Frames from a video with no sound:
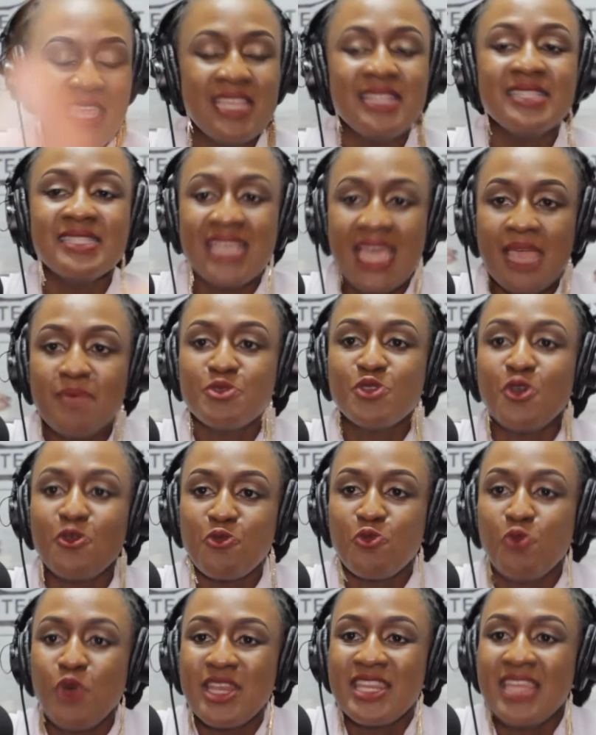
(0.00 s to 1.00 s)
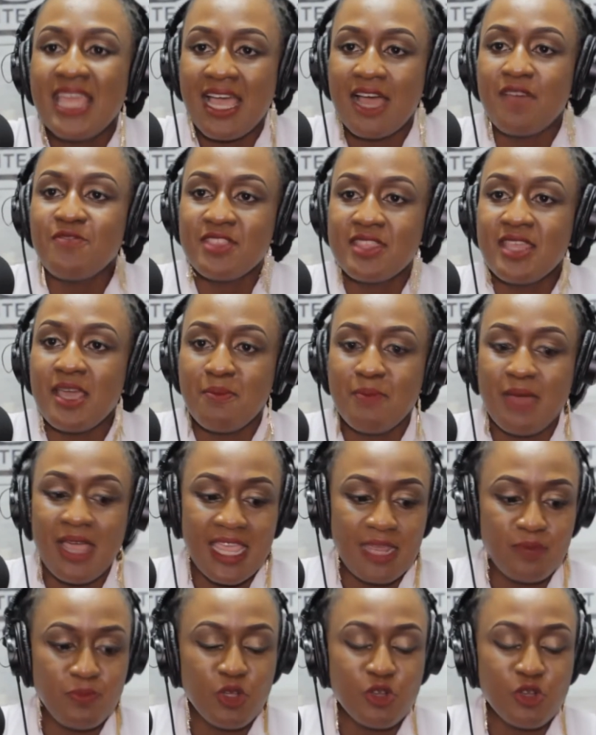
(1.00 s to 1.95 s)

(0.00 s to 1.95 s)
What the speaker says: In terms of what they have in their mind.